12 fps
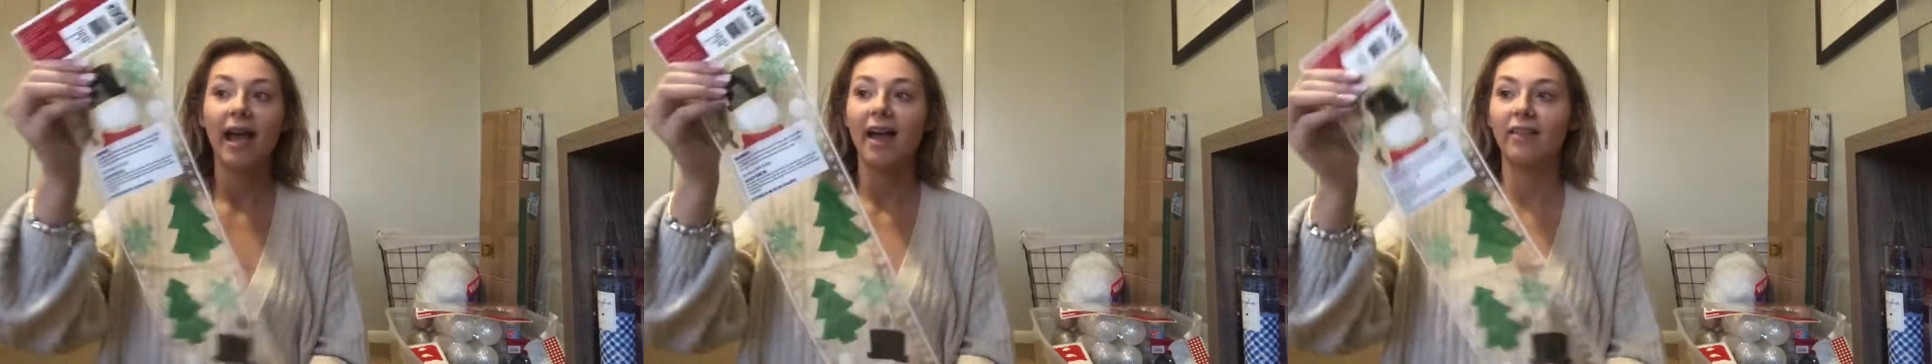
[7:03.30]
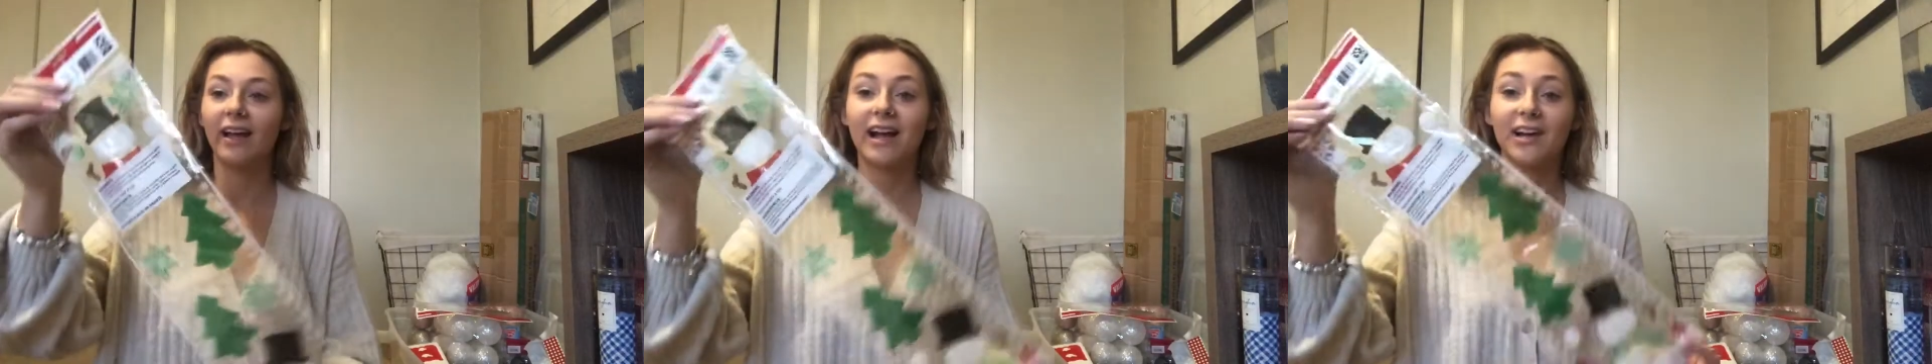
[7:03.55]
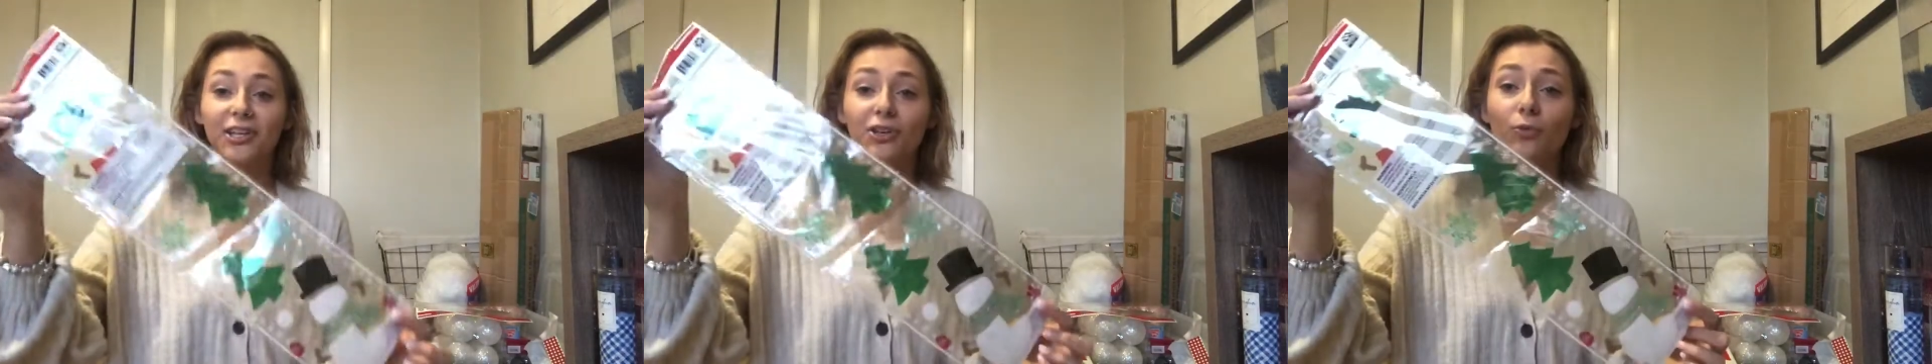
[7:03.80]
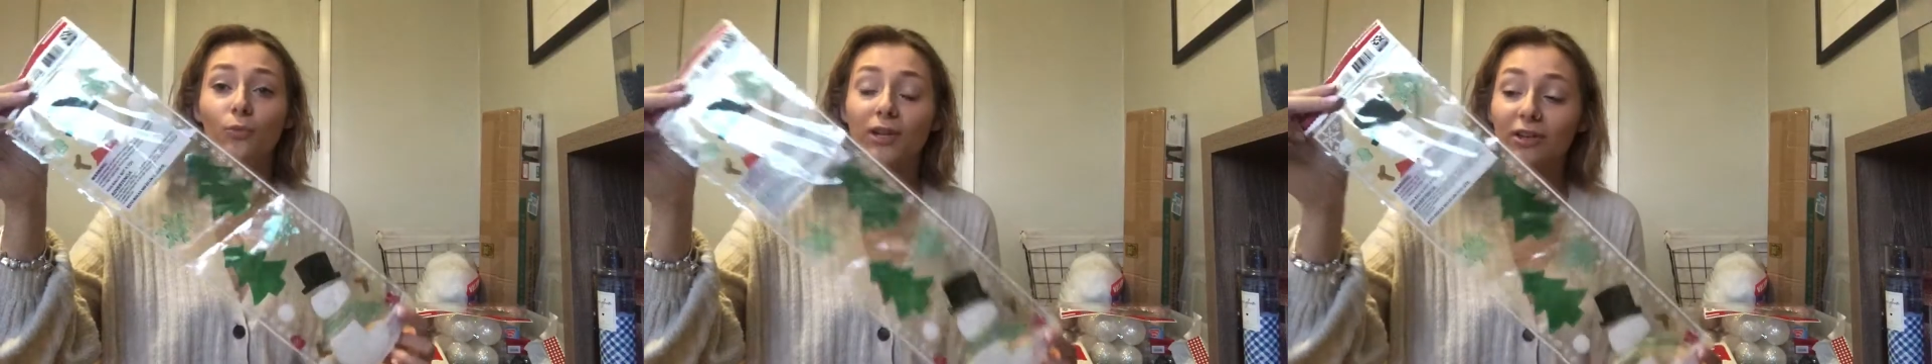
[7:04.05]
And I got
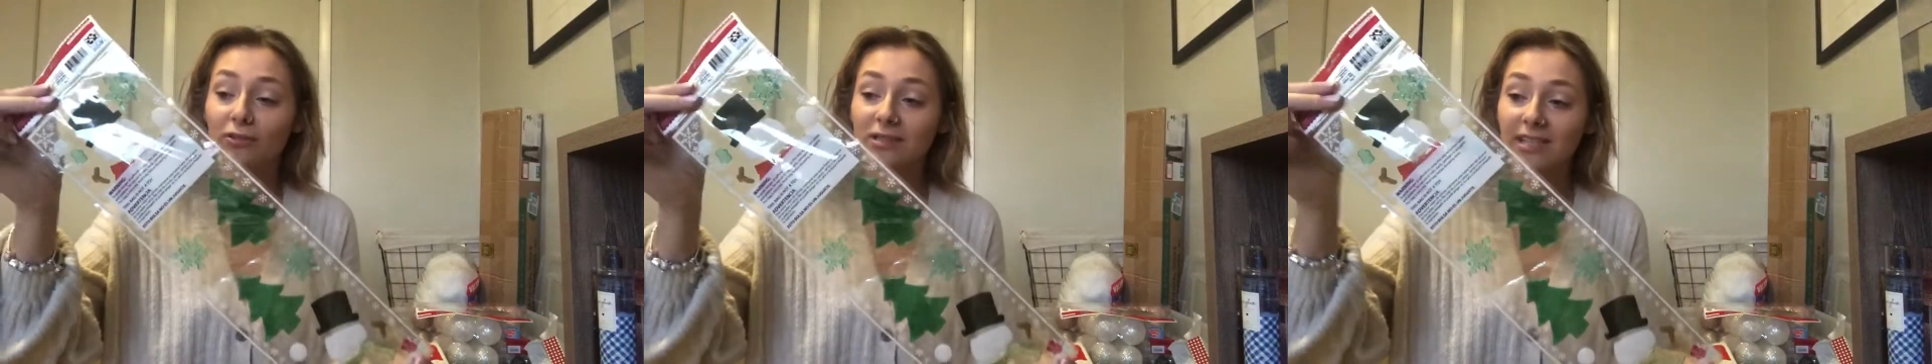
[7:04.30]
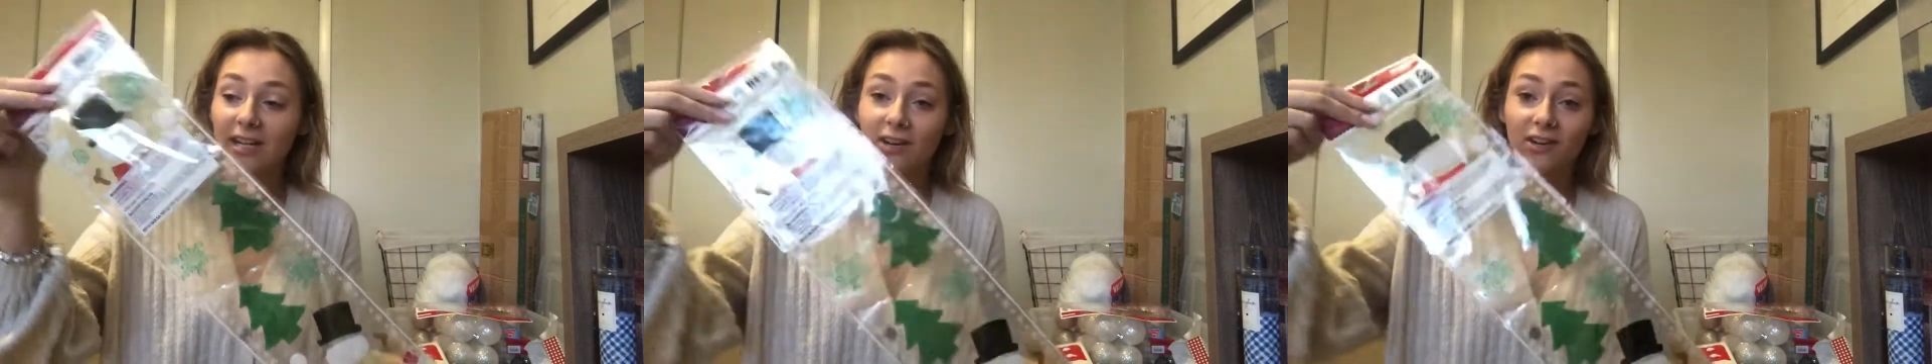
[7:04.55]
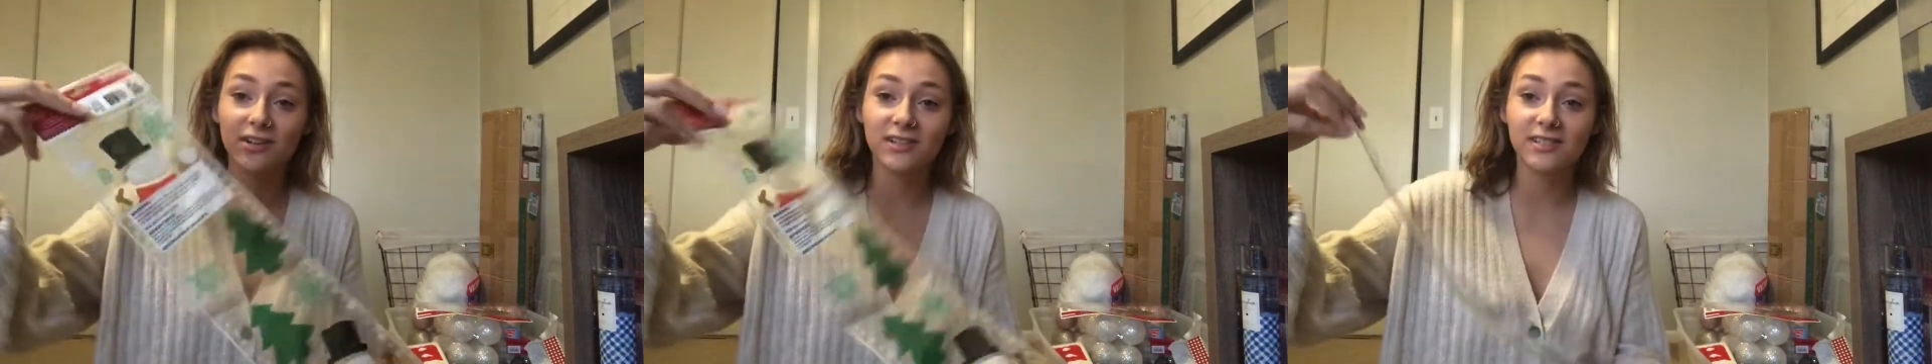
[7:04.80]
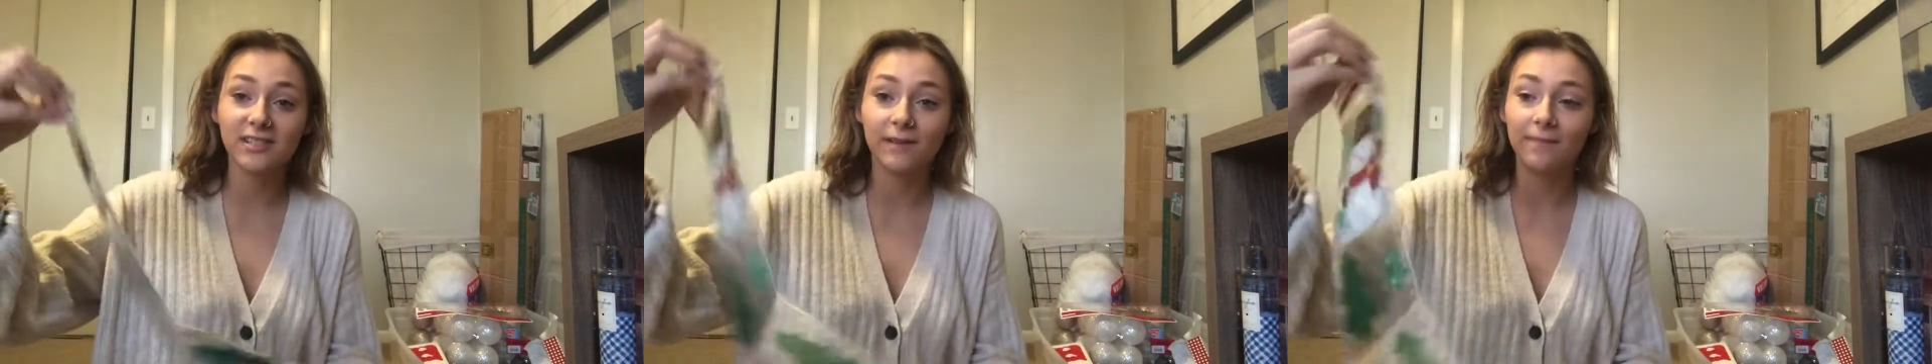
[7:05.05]
cute window
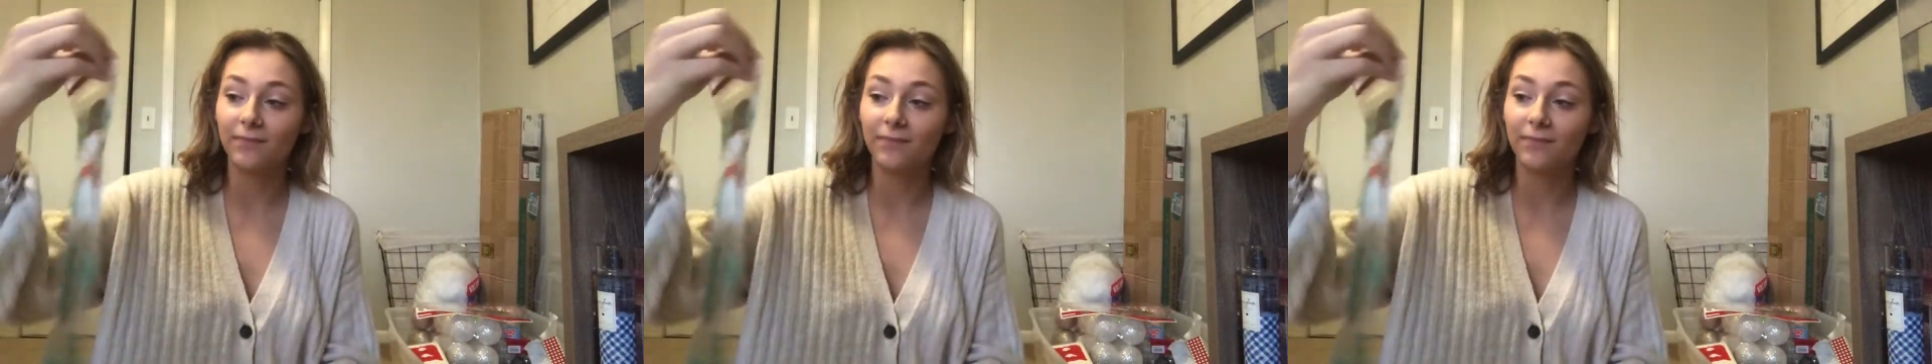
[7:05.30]
stickers.